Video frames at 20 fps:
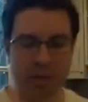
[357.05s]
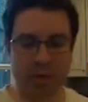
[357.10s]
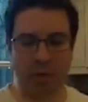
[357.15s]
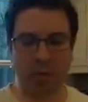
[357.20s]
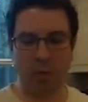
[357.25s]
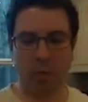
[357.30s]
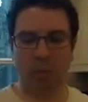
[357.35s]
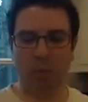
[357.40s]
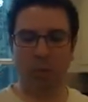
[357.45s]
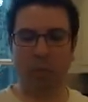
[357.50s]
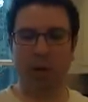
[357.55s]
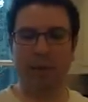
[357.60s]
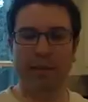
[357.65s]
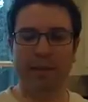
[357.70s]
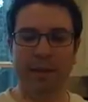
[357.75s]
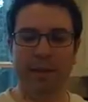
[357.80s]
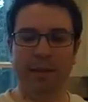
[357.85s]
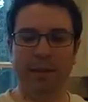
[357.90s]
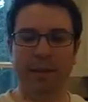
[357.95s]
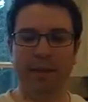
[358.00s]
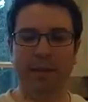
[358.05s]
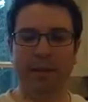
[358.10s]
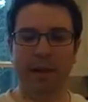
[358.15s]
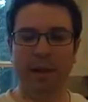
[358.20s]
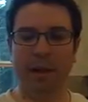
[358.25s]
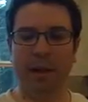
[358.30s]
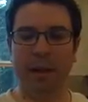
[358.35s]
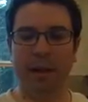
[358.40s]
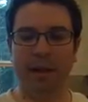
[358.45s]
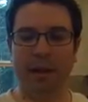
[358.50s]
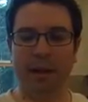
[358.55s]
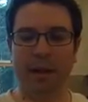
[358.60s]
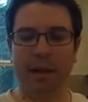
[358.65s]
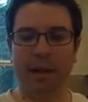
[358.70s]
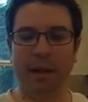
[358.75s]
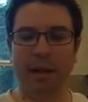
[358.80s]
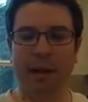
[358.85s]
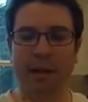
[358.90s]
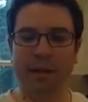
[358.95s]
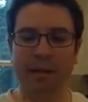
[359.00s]
So what I did is I
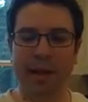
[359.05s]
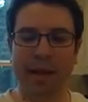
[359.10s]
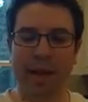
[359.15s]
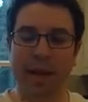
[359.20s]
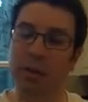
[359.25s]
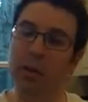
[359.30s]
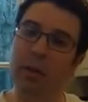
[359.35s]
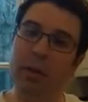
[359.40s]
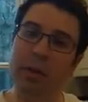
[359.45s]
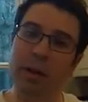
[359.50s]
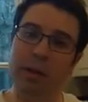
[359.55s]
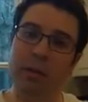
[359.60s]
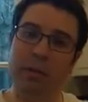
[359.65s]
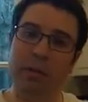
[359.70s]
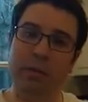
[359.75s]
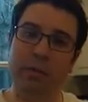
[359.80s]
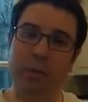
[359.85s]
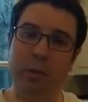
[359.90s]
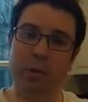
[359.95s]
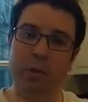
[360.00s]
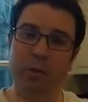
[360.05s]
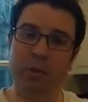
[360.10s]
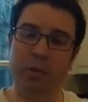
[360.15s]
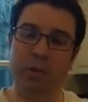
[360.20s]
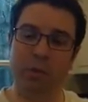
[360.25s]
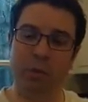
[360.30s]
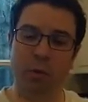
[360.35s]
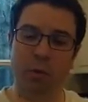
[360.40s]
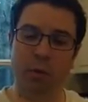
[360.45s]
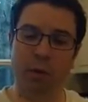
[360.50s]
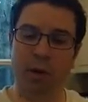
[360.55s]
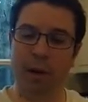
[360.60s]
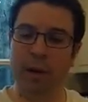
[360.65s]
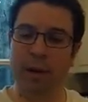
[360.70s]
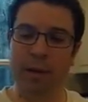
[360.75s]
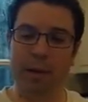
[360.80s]
cut the handle an extra few inches shorter.